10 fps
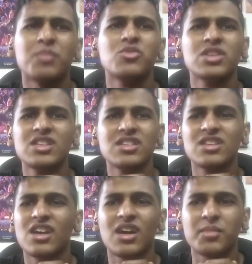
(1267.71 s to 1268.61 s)
I'm
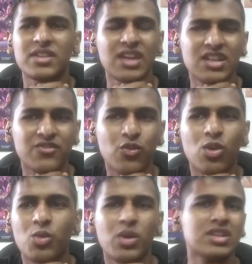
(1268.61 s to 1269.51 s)
really excited
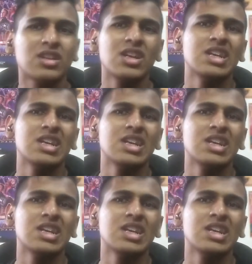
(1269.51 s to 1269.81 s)
for what